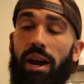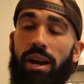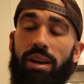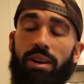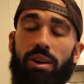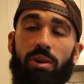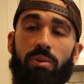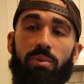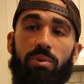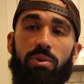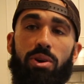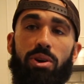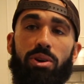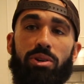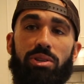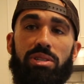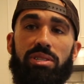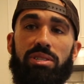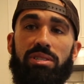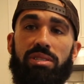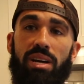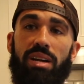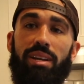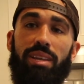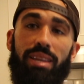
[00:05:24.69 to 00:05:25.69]
I know we're all
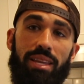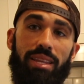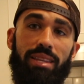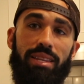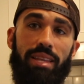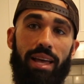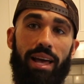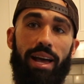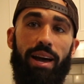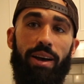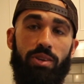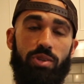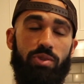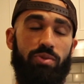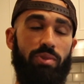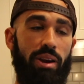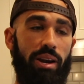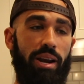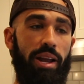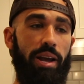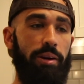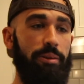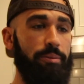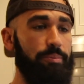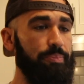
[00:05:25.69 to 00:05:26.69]
stuck in the house right
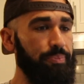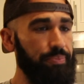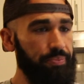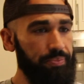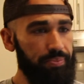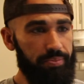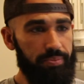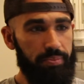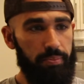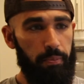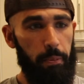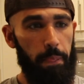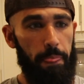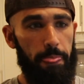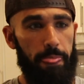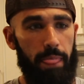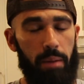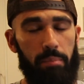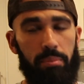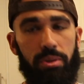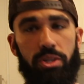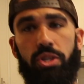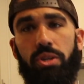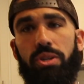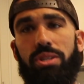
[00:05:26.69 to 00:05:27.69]
now,
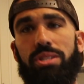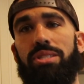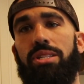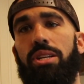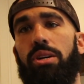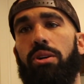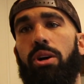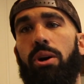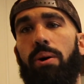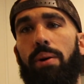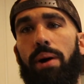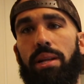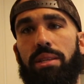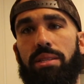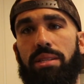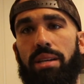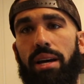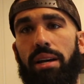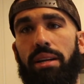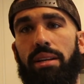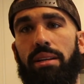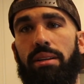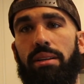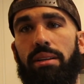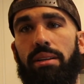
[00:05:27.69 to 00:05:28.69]
but you can still go outside.